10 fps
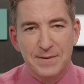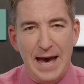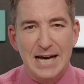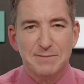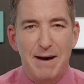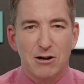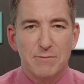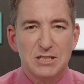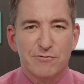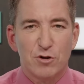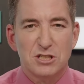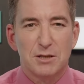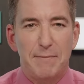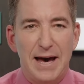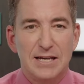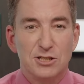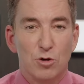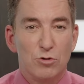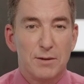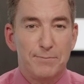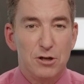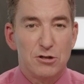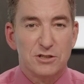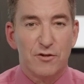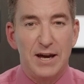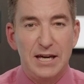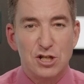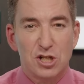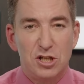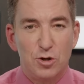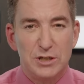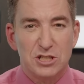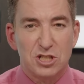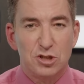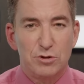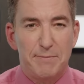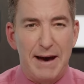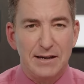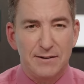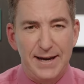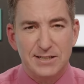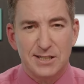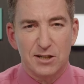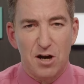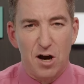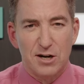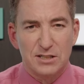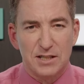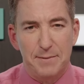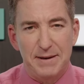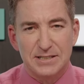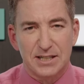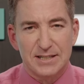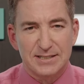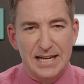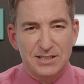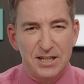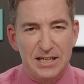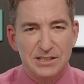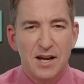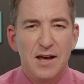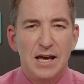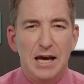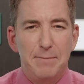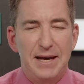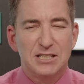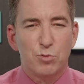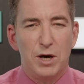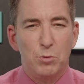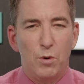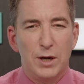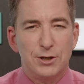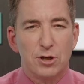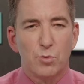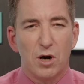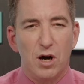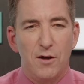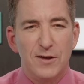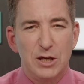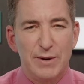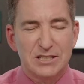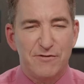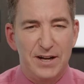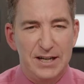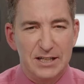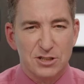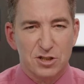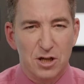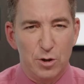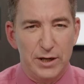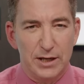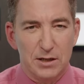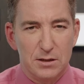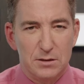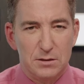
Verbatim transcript: "as Malcolm is forced to buy his own computers for H Q and Stu to buy lights and cars and the basic necessities, it makes one wonder where all the U S funding is going."